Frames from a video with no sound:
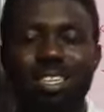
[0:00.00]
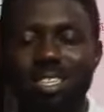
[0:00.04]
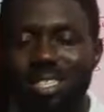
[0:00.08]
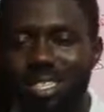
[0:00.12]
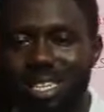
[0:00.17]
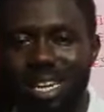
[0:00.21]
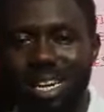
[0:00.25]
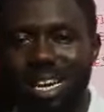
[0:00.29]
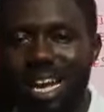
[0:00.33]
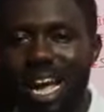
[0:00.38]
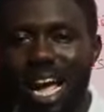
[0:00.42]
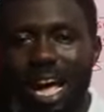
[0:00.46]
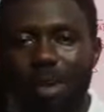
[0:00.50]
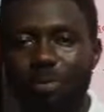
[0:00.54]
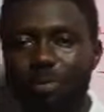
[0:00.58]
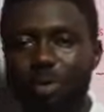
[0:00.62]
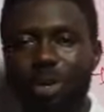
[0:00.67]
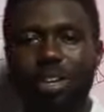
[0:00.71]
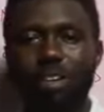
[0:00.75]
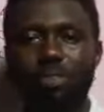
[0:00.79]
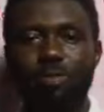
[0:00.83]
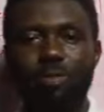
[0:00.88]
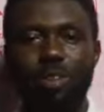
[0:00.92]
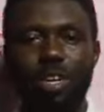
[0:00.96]
take
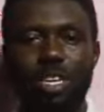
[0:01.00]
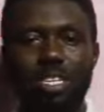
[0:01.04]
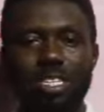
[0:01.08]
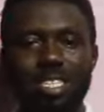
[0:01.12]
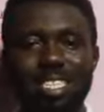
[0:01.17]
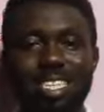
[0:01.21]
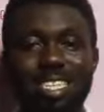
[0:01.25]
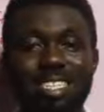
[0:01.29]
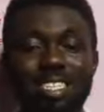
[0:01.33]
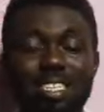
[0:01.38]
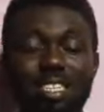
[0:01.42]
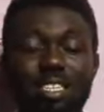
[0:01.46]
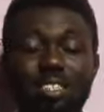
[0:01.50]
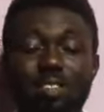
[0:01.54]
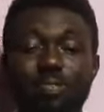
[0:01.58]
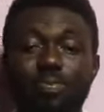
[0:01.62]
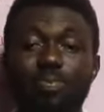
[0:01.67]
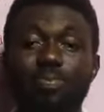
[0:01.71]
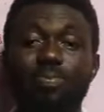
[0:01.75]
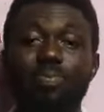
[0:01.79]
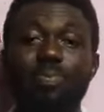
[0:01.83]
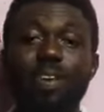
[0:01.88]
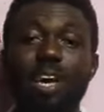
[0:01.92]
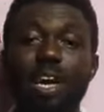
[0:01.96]
Africa for instance, is
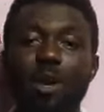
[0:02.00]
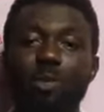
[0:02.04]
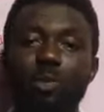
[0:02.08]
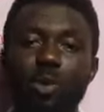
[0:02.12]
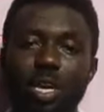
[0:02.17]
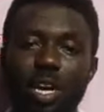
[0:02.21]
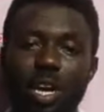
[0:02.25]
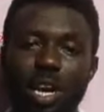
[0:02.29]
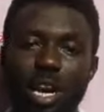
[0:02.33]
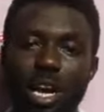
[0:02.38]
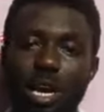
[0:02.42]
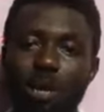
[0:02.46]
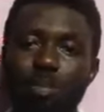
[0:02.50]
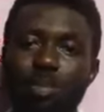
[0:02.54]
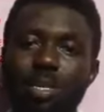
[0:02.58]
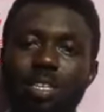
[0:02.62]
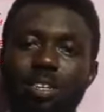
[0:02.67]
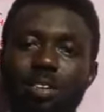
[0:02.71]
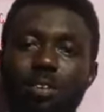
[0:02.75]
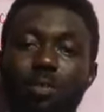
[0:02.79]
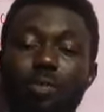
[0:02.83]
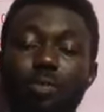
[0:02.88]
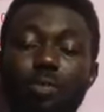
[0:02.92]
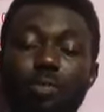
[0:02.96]
very alarming.
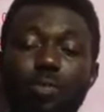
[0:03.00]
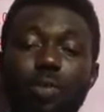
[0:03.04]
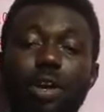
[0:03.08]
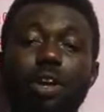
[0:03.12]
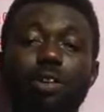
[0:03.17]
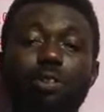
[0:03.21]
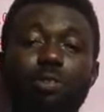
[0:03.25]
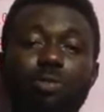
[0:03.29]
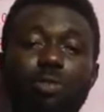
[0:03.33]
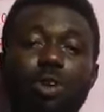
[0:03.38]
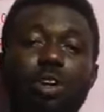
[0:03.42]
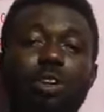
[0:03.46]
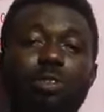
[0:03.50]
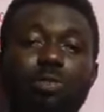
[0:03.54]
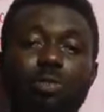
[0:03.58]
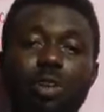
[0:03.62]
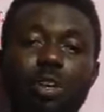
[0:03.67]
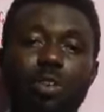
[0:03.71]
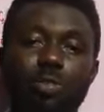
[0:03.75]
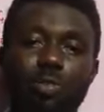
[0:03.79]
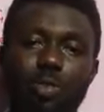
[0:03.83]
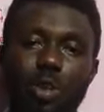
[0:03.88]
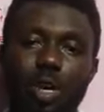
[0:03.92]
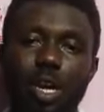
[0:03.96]
Very, very,
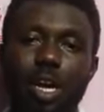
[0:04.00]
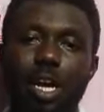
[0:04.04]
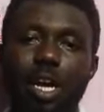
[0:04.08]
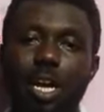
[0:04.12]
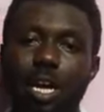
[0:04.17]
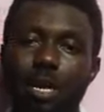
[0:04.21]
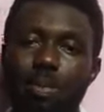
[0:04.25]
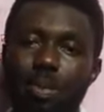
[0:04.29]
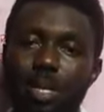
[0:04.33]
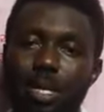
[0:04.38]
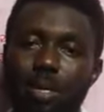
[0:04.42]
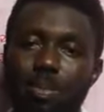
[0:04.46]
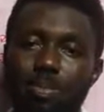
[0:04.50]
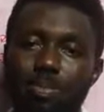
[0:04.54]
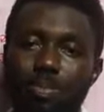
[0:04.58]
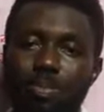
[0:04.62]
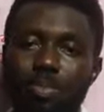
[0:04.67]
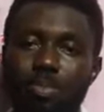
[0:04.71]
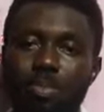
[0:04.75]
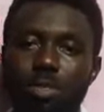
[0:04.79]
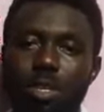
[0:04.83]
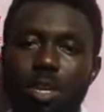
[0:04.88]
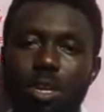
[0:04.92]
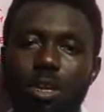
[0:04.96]
very, very alarming.
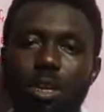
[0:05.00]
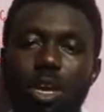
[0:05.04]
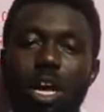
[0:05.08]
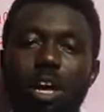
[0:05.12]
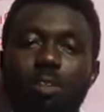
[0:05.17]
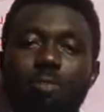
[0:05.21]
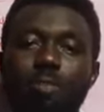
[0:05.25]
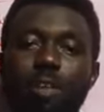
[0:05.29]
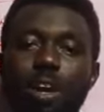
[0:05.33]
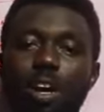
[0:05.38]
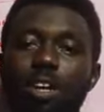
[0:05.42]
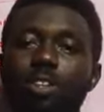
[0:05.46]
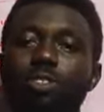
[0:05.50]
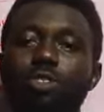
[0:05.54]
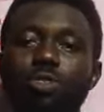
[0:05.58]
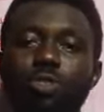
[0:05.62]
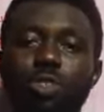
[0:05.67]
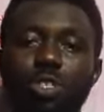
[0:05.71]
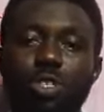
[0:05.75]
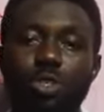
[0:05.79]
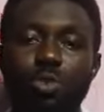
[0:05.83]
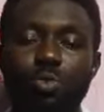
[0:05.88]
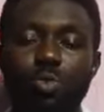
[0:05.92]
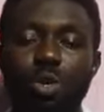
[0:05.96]
You have
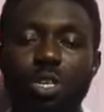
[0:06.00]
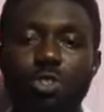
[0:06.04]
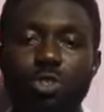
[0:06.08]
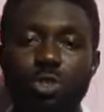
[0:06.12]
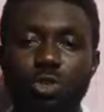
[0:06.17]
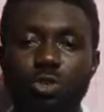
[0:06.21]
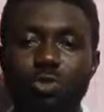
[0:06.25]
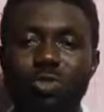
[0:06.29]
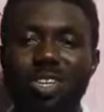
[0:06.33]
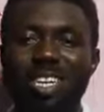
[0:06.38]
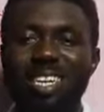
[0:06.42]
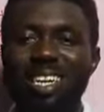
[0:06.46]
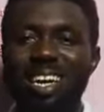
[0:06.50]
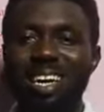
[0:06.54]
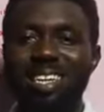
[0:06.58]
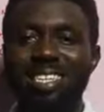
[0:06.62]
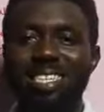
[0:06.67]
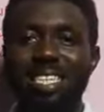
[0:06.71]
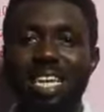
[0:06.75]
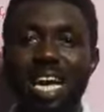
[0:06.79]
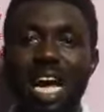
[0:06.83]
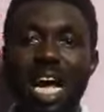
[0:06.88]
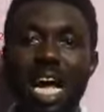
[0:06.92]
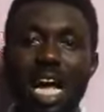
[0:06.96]
countries where children are
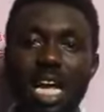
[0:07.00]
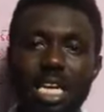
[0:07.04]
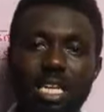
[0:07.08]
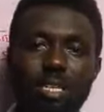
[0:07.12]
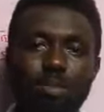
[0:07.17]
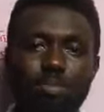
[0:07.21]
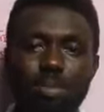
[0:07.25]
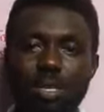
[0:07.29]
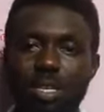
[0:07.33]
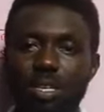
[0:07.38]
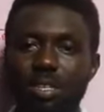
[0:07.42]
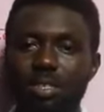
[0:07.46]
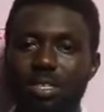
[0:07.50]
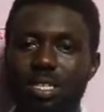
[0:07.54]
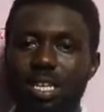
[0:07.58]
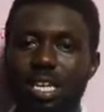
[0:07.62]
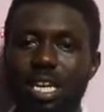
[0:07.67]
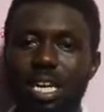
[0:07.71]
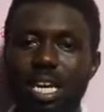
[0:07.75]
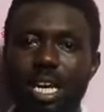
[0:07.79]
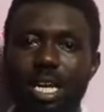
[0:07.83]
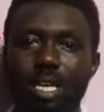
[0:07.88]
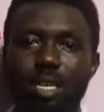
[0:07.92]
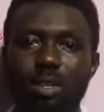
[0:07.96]
dying because they
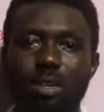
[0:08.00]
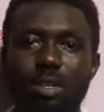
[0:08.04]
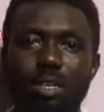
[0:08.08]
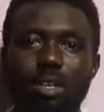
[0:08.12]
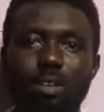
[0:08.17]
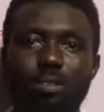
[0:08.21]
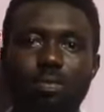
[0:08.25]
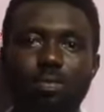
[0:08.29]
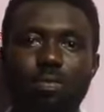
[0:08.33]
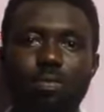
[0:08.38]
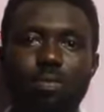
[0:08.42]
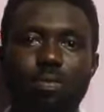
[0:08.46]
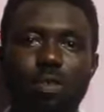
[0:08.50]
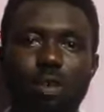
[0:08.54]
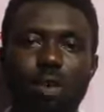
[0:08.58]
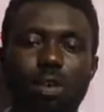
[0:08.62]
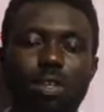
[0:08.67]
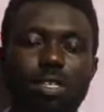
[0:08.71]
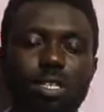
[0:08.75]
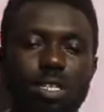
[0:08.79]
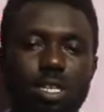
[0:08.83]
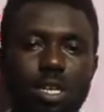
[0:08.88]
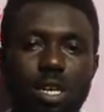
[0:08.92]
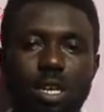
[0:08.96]
cannot
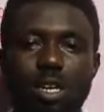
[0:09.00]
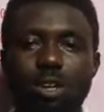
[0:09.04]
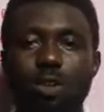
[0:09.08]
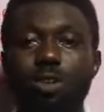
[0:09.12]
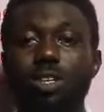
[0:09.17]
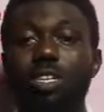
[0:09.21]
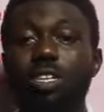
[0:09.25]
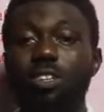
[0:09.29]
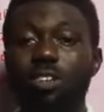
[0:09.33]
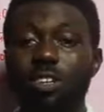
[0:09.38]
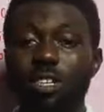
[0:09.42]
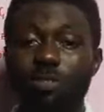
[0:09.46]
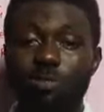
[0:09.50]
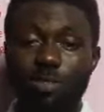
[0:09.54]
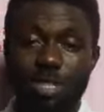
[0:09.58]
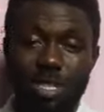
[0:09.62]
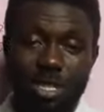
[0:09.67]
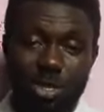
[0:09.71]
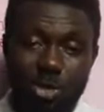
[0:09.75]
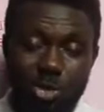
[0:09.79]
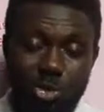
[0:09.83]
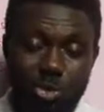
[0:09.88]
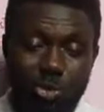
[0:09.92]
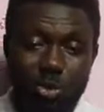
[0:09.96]
afford, okay, not even
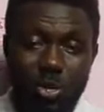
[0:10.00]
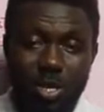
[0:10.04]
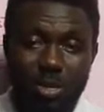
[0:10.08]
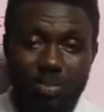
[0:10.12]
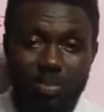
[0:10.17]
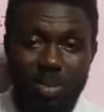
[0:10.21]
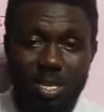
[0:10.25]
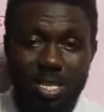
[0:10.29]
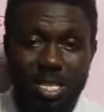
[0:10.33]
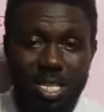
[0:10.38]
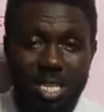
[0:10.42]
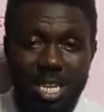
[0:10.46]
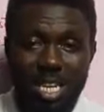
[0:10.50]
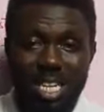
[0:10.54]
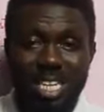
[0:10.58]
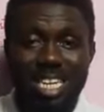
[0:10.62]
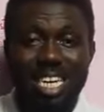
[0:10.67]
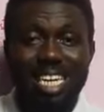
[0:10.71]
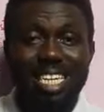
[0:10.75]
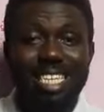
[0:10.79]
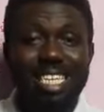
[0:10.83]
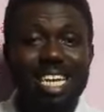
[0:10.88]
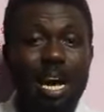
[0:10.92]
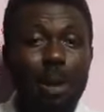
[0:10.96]
the children basically,
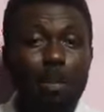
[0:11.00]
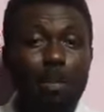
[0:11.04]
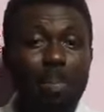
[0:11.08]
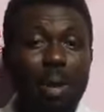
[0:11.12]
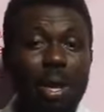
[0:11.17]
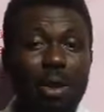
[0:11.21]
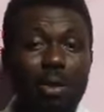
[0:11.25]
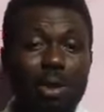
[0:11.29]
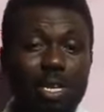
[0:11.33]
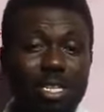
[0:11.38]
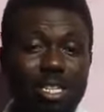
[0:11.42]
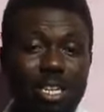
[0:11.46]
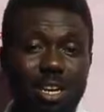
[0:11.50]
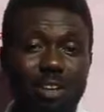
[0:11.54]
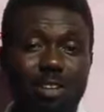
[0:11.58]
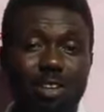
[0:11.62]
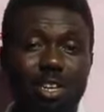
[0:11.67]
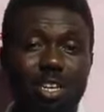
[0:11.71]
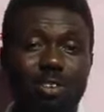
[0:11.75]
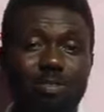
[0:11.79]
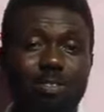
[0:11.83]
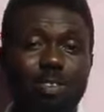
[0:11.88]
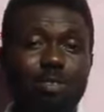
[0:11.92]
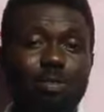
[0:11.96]
their parents
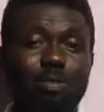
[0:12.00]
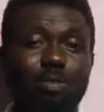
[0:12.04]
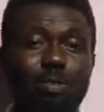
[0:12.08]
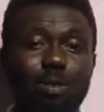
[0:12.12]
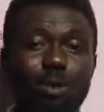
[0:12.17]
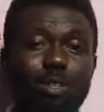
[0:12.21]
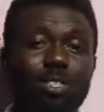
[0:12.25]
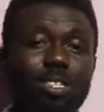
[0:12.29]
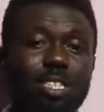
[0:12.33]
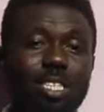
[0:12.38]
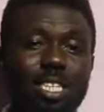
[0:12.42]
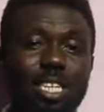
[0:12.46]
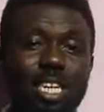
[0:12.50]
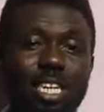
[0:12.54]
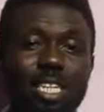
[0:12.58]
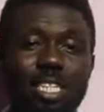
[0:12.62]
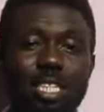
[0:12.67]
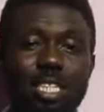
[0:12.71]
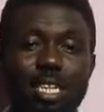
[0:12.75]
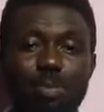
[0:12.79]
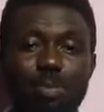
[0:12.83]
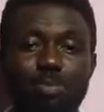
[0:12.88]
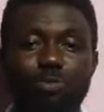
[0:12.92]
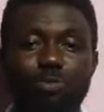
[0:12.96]
cannot even afford to
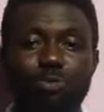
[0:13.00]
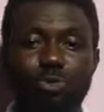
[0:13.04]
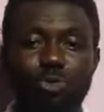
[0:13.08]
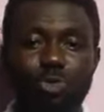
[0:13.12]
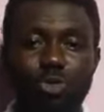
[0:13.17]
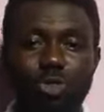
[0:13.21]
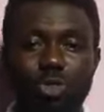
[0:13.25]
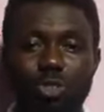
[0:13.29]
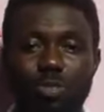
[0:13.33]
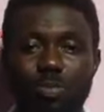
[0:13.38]
get them food.